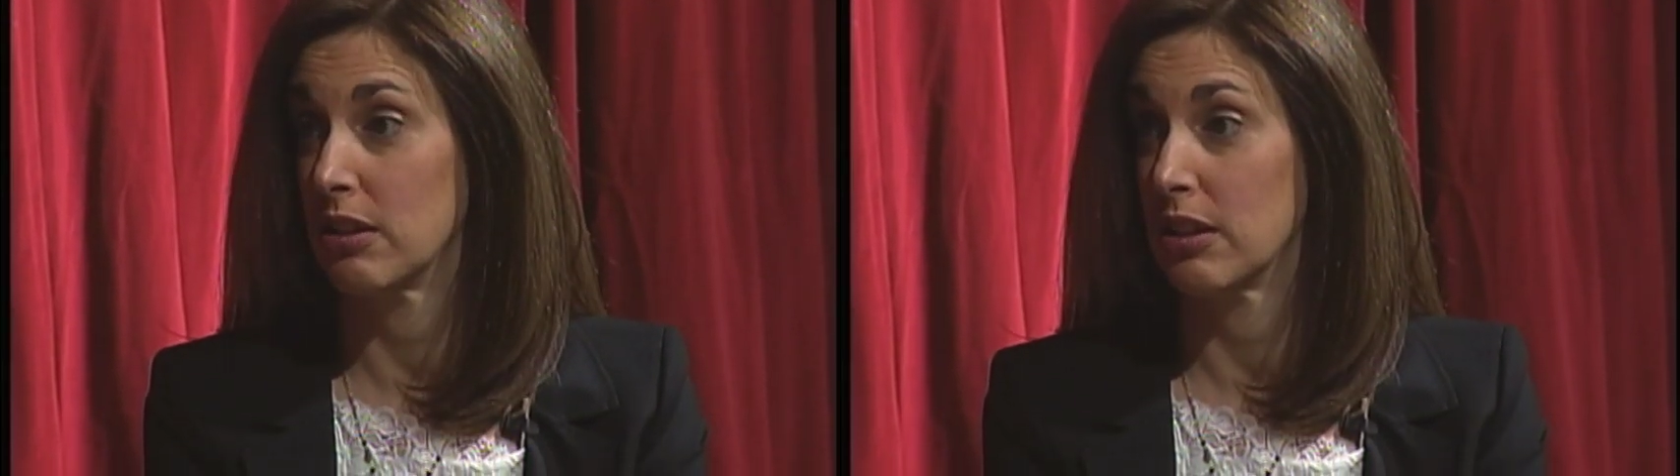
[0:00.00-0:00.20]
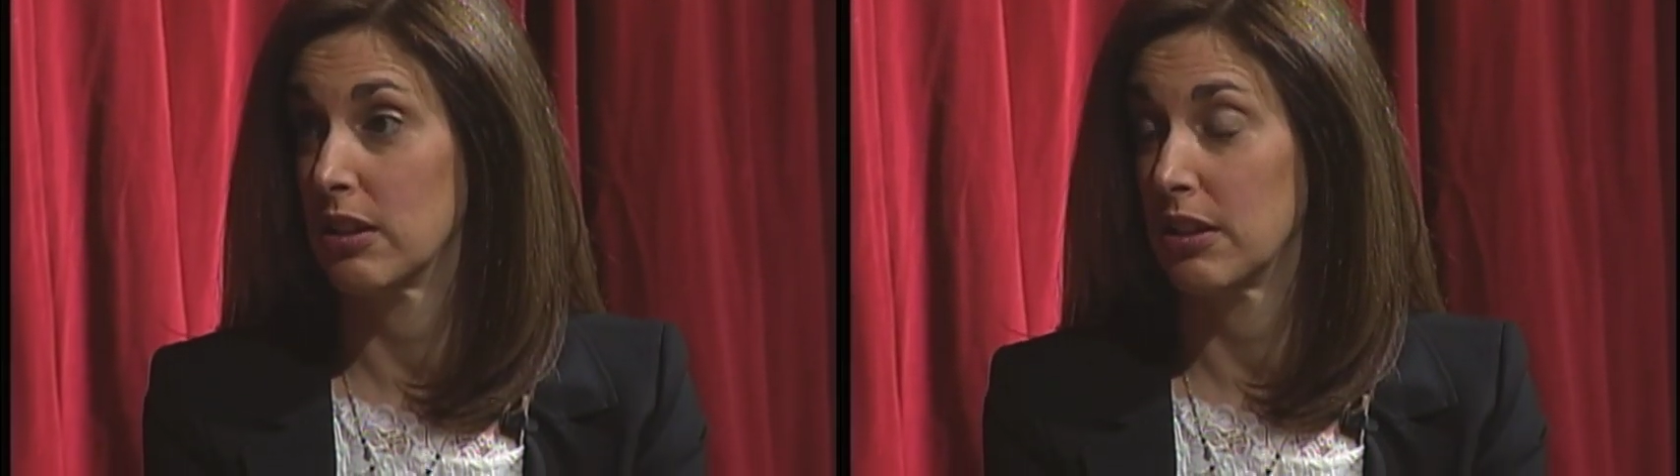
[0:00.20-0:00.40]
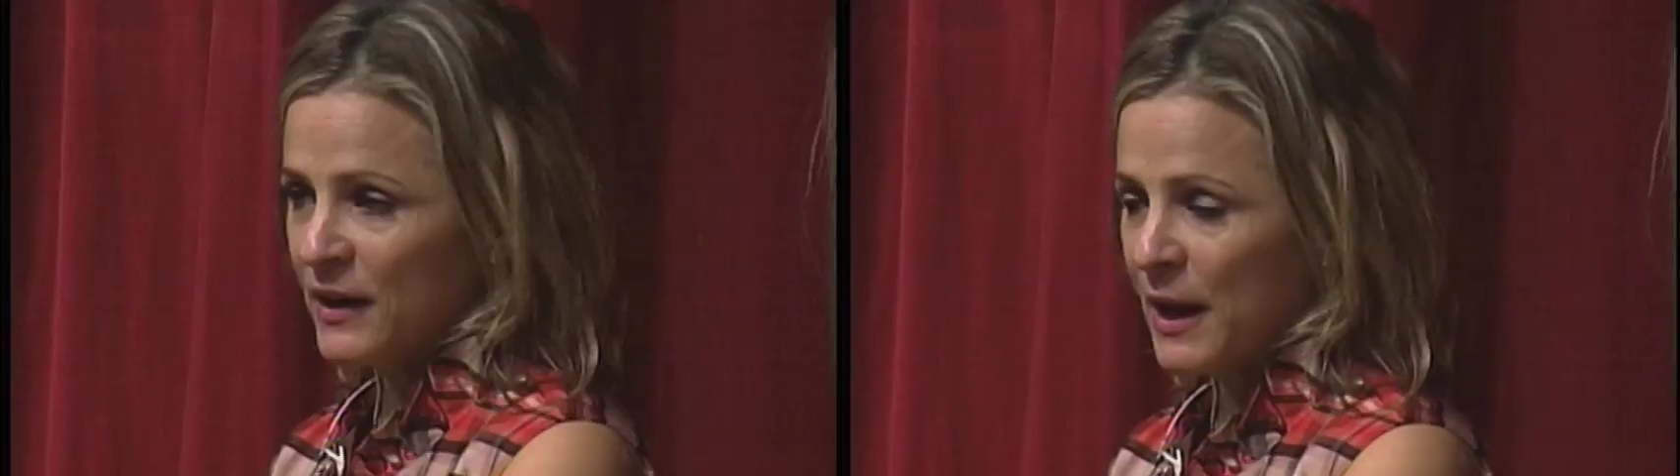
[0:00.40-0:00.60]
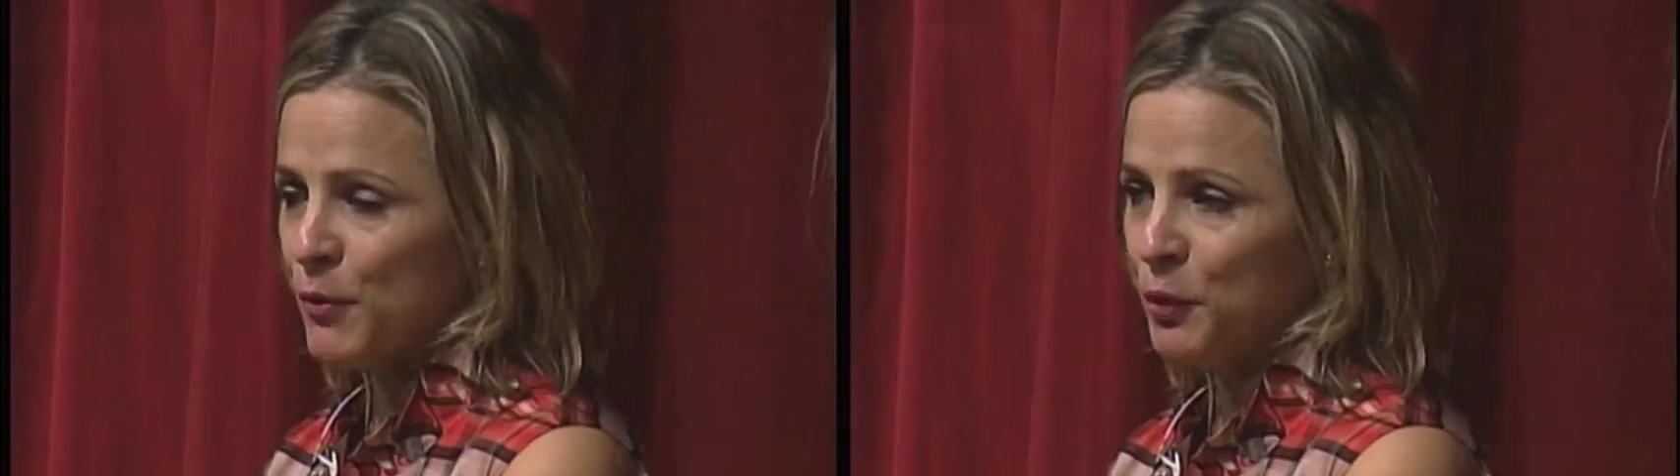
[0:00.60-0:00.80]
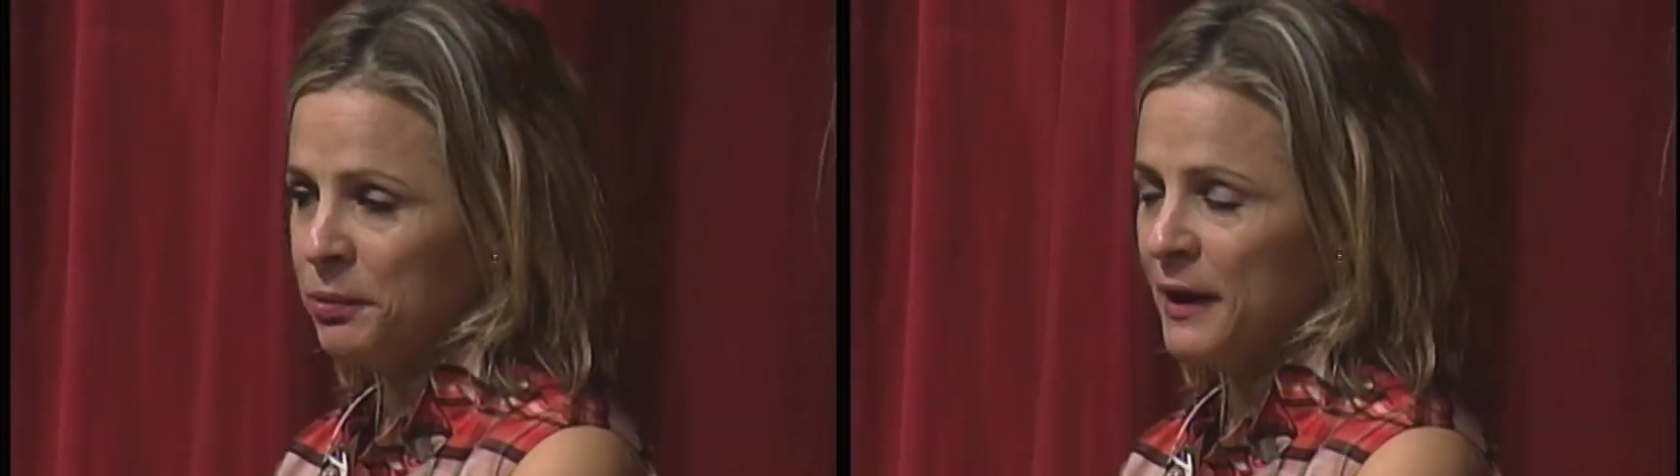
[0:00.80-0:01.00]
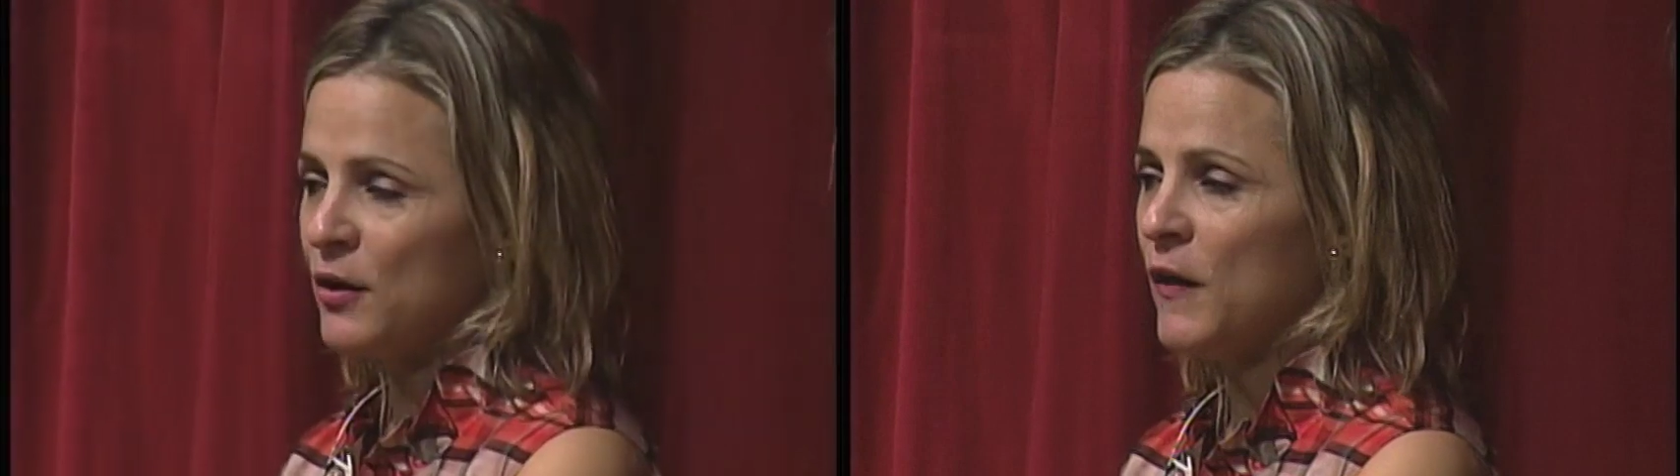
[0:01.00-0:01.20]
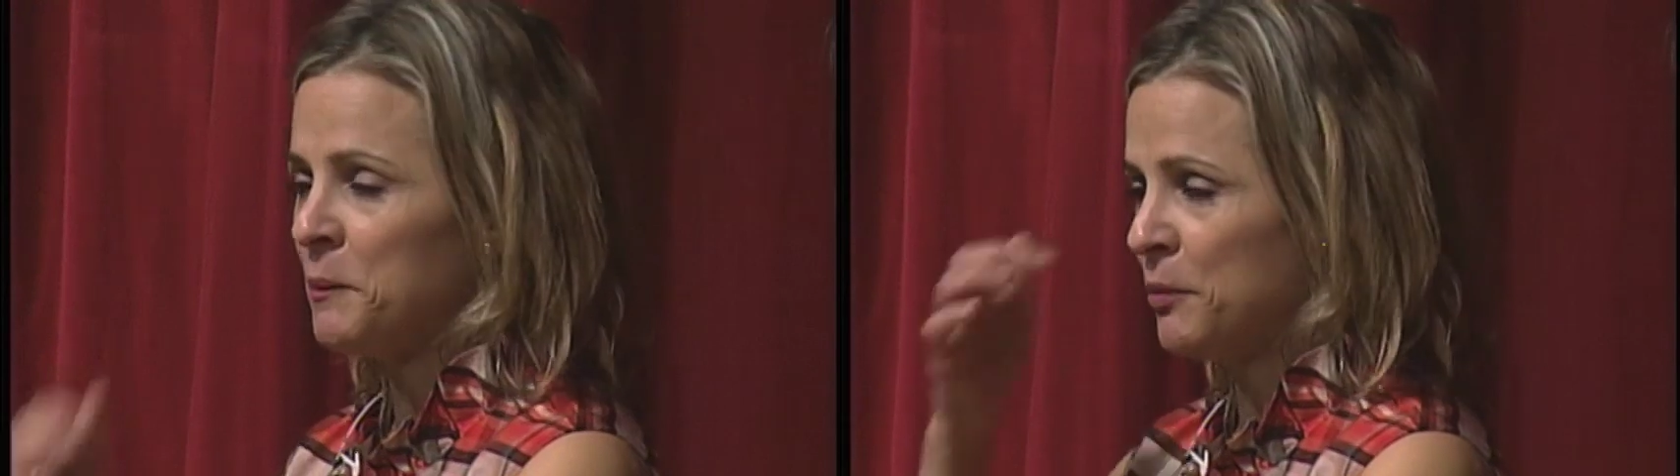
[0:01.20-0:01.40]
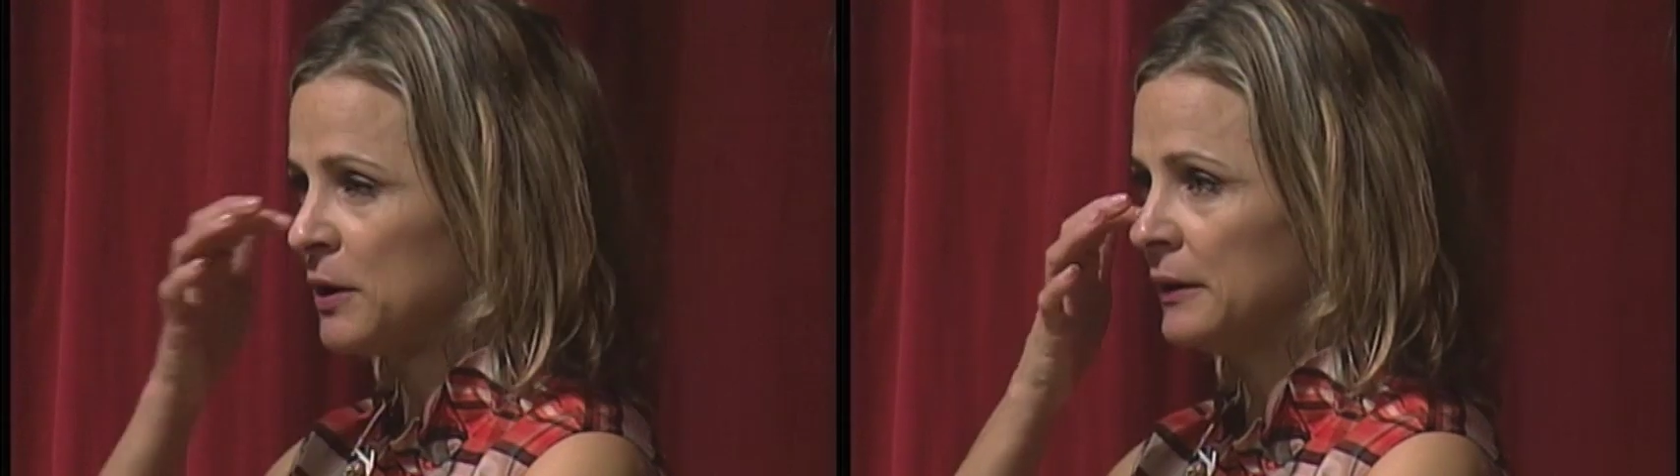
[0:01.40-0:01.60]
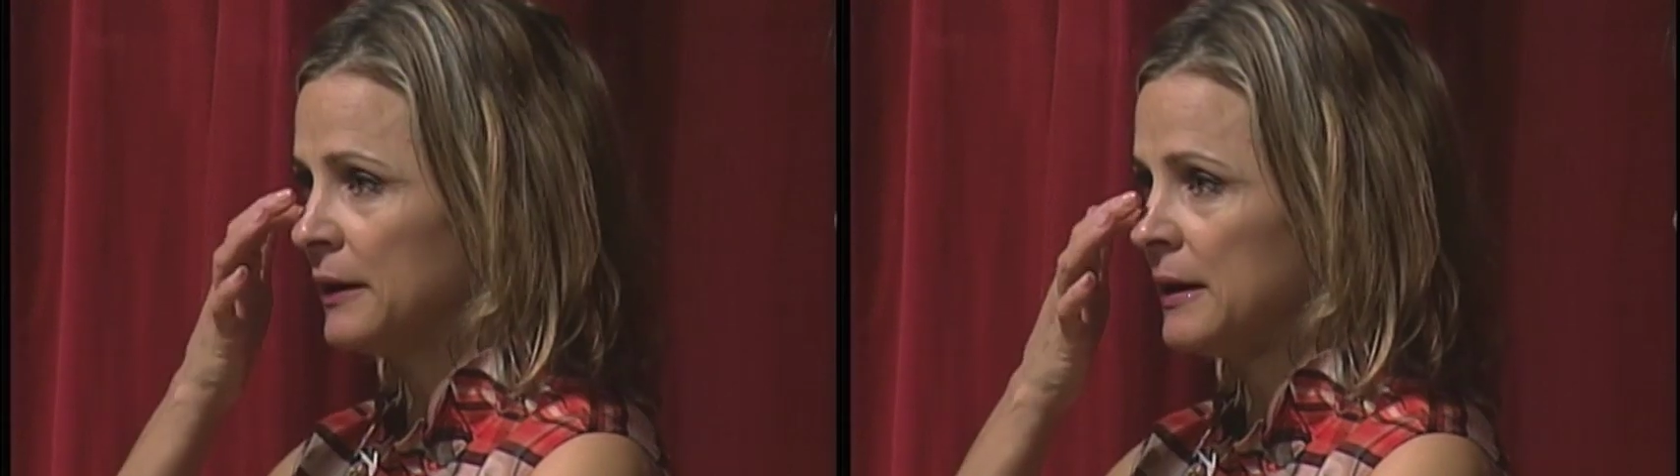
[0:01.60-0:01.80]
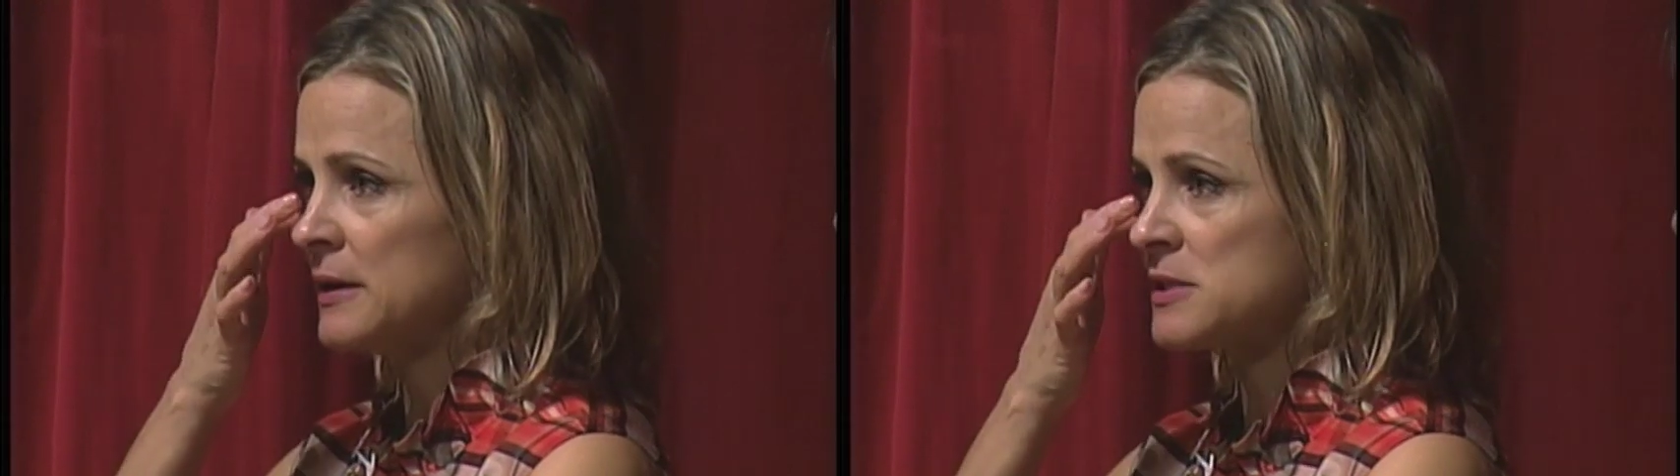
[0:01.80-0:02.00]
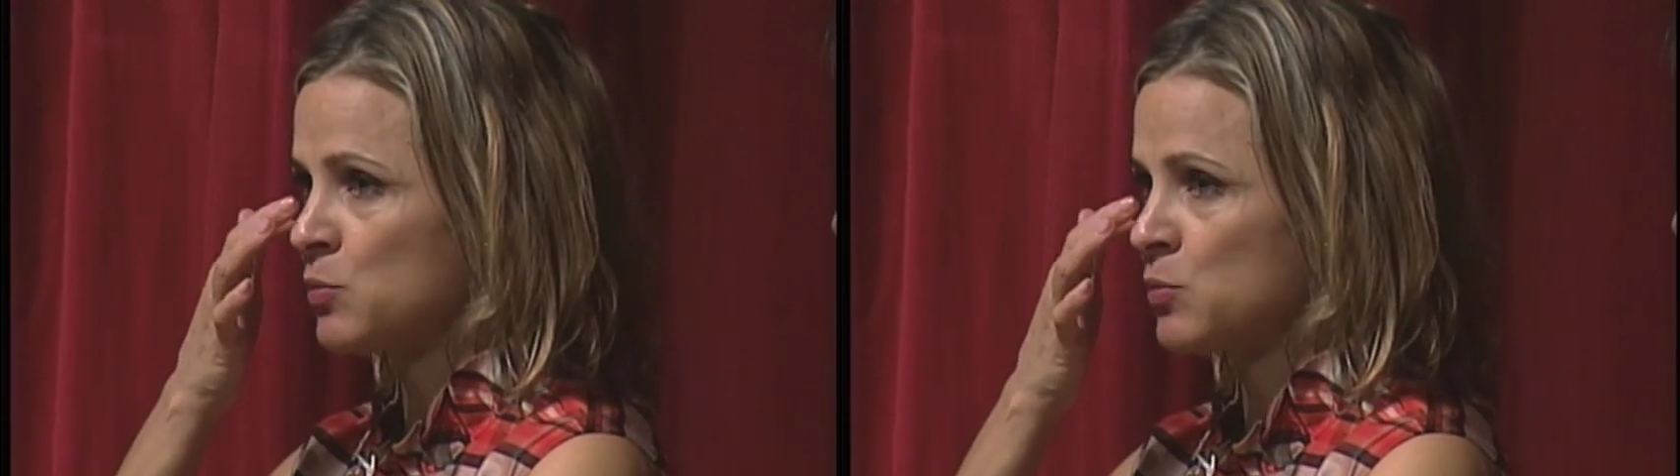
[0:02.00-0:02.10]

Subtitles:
David and I wrote a play called The Book of Liz,